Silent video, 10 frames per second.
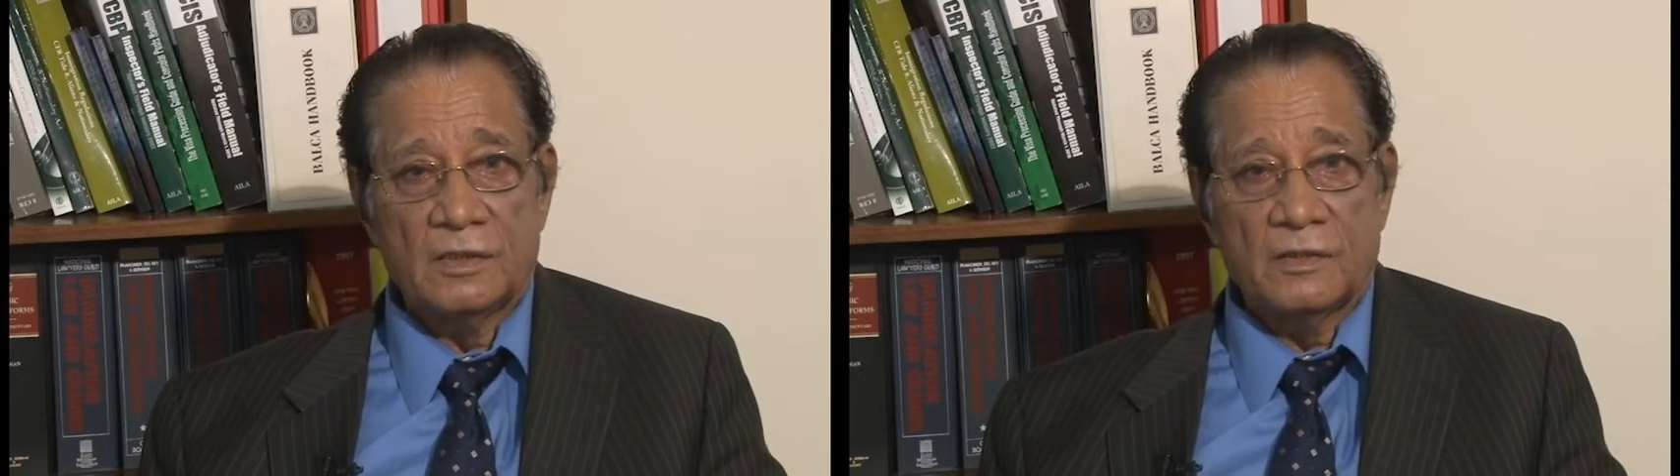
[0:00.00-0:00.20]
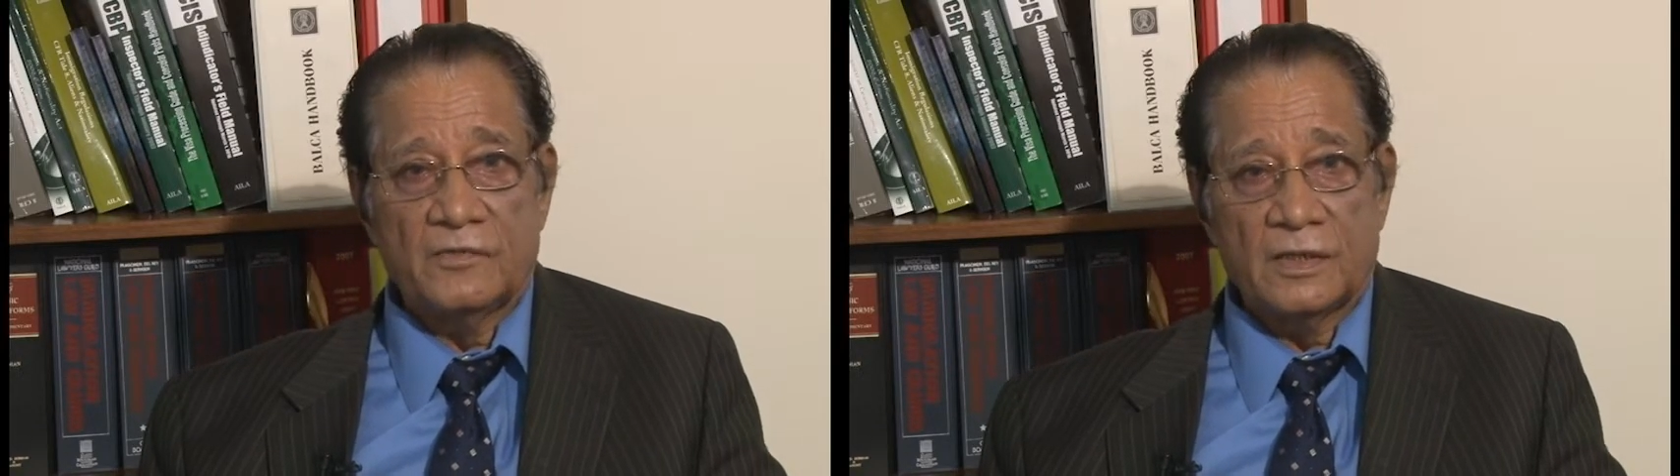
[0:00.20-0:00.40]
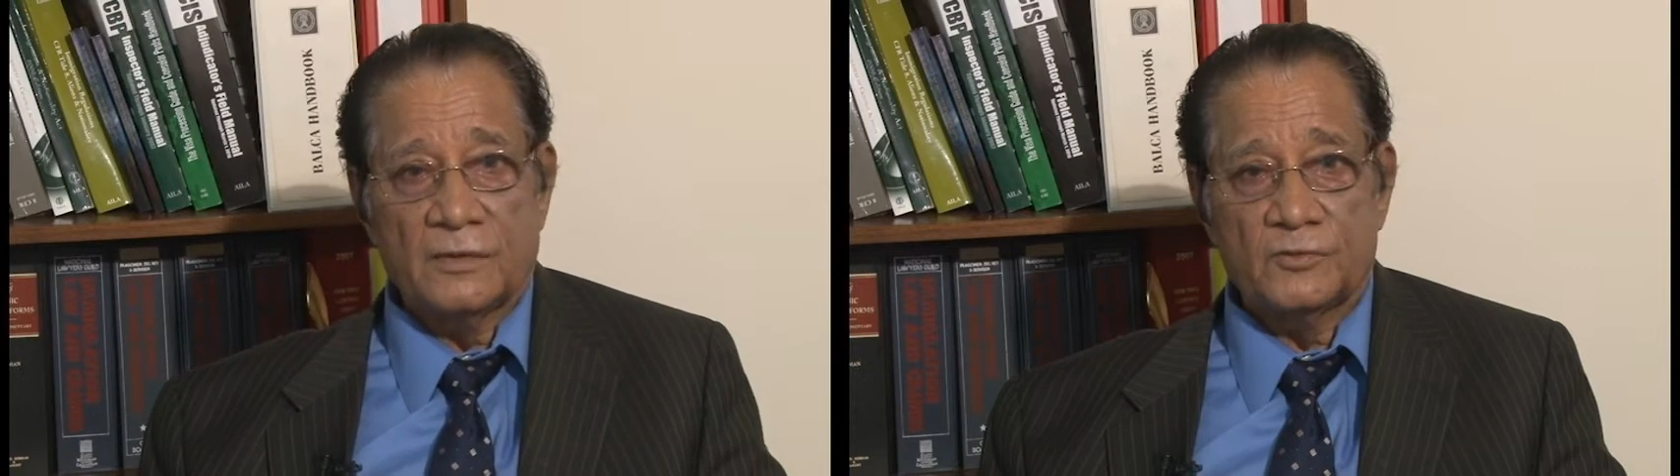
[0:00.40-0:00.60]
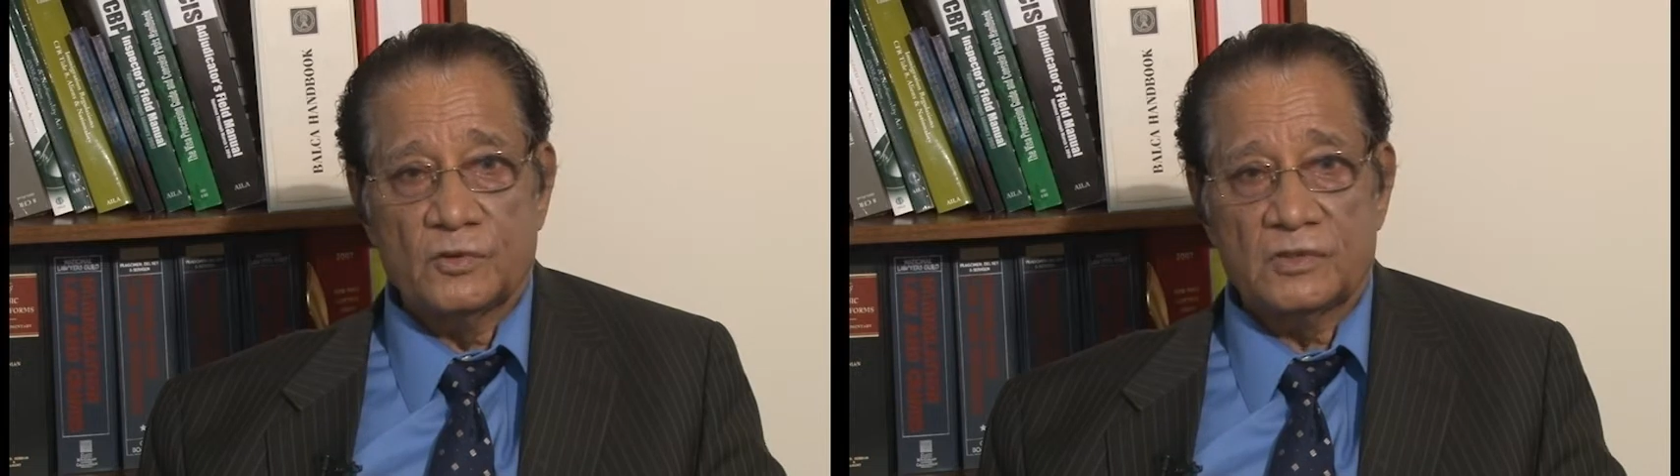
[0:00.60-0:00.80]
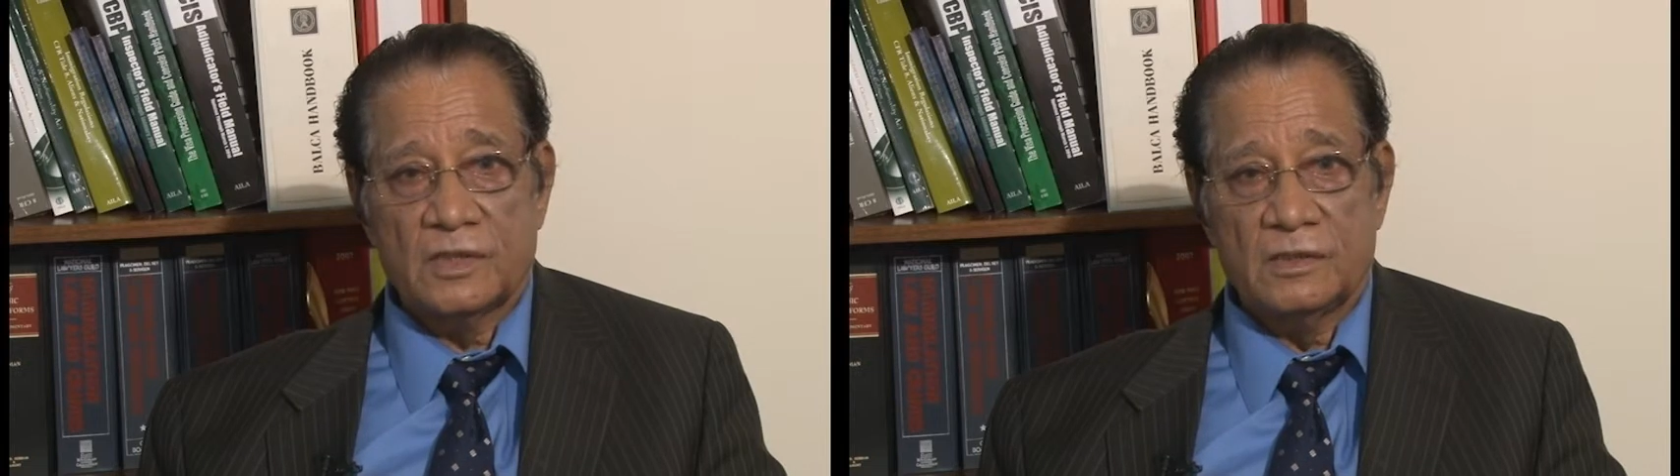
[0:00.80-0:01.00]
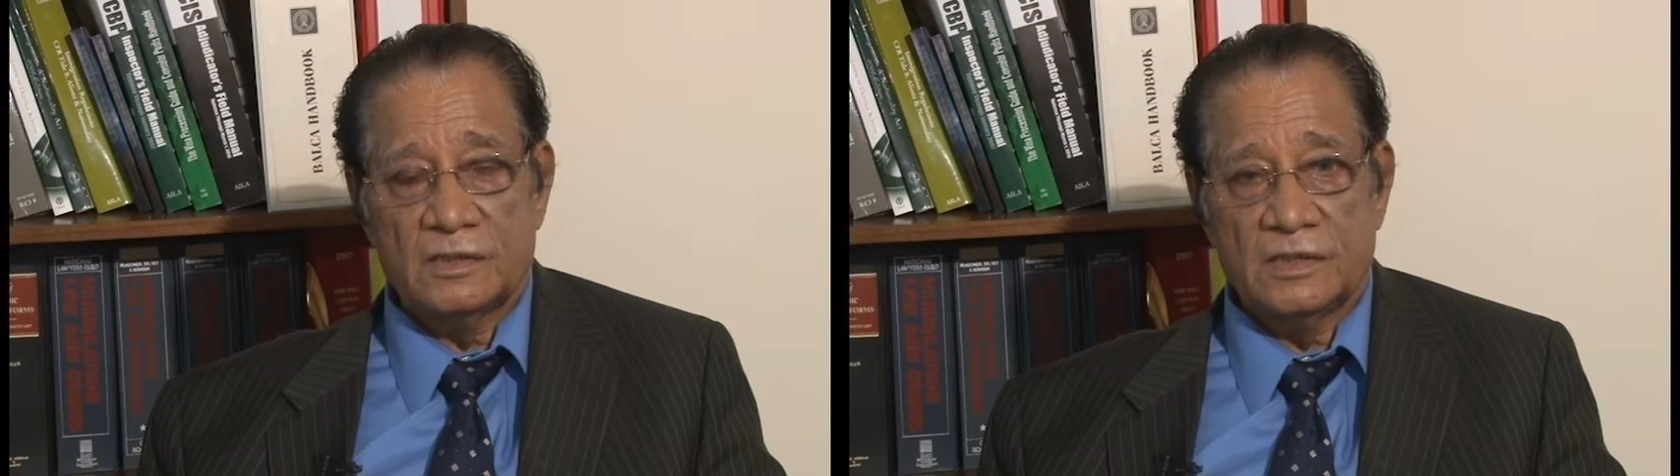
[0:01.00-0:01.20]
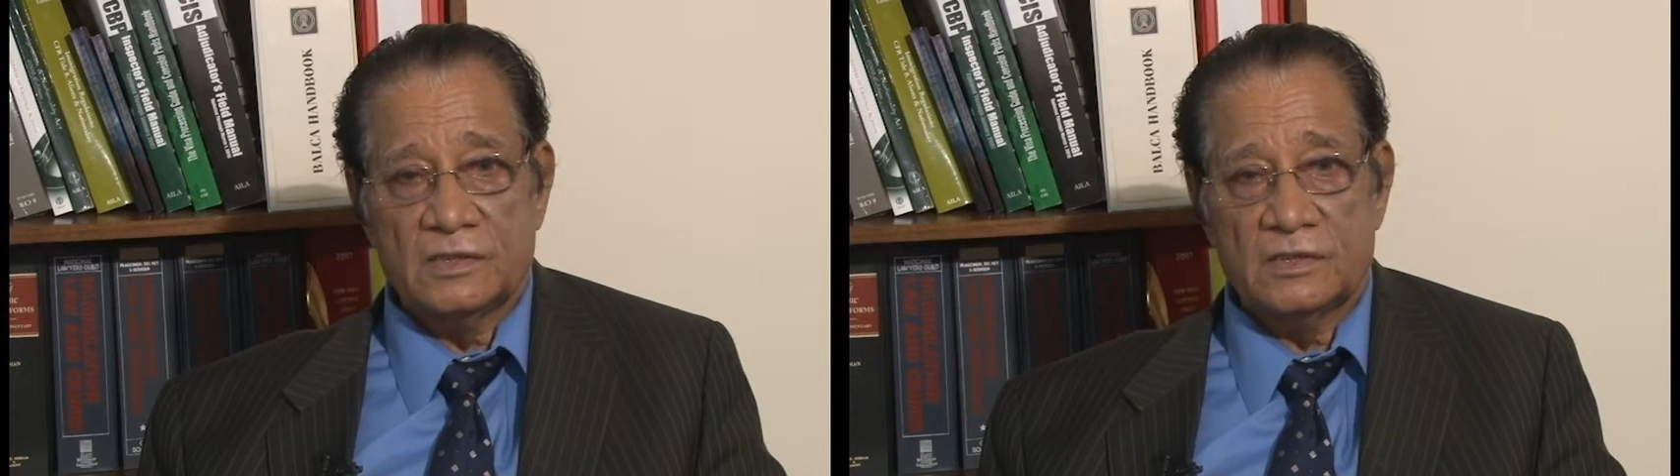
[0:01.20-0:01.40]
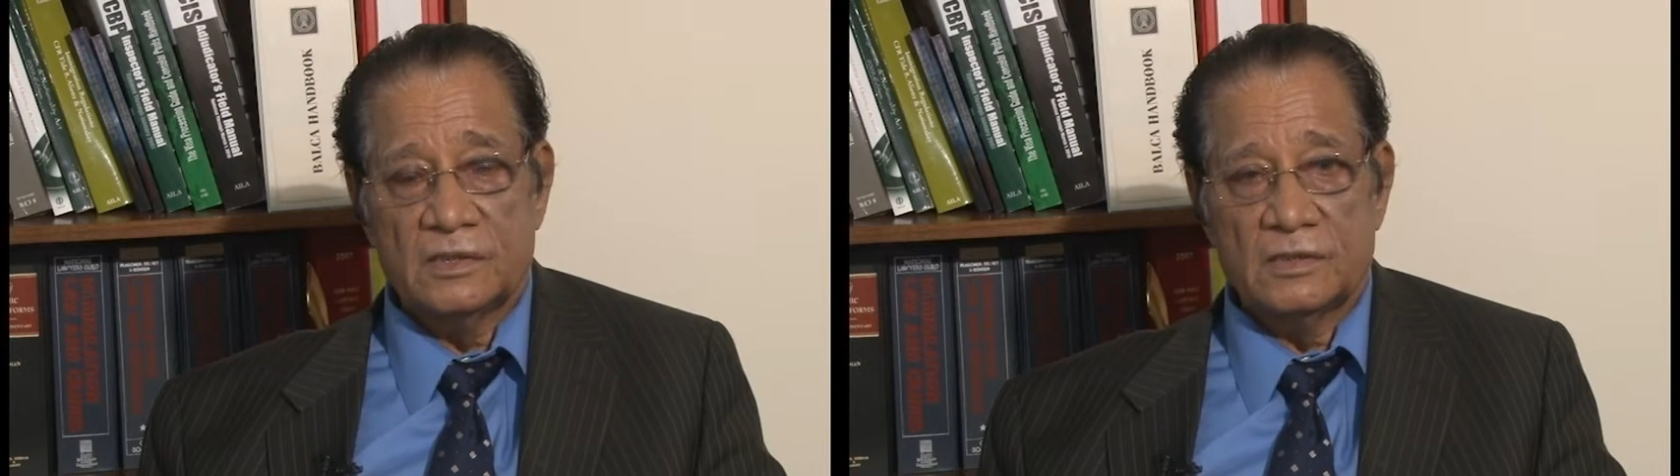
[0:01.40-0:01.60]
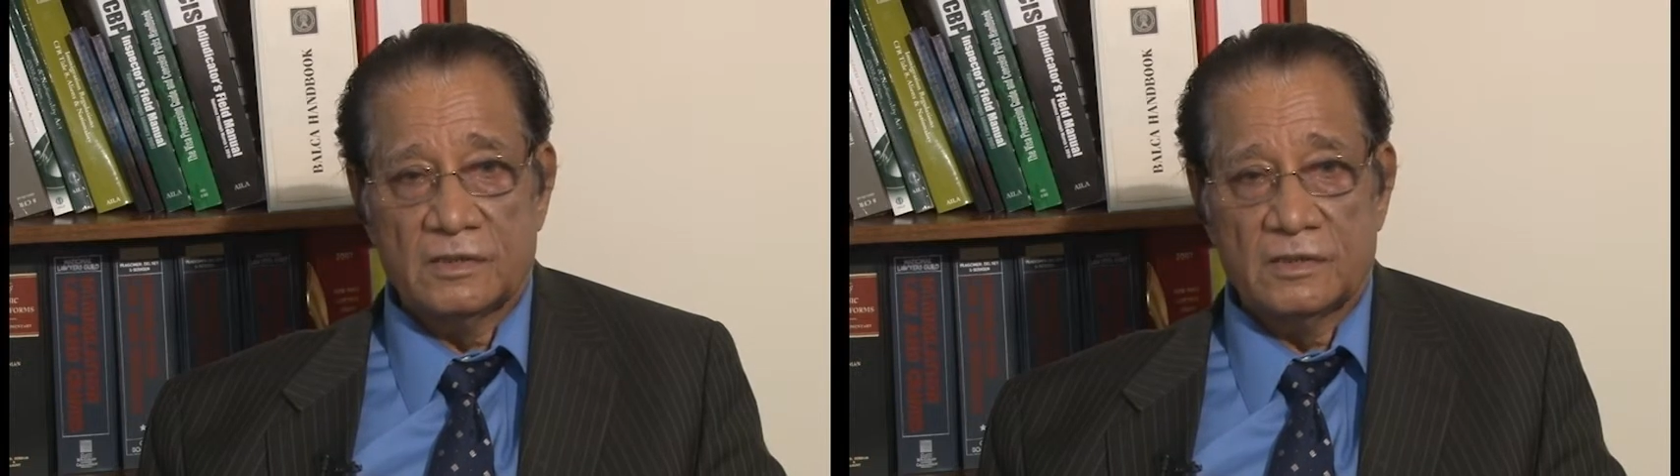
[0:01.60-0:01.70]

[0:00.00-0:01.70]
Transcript: in one of those countries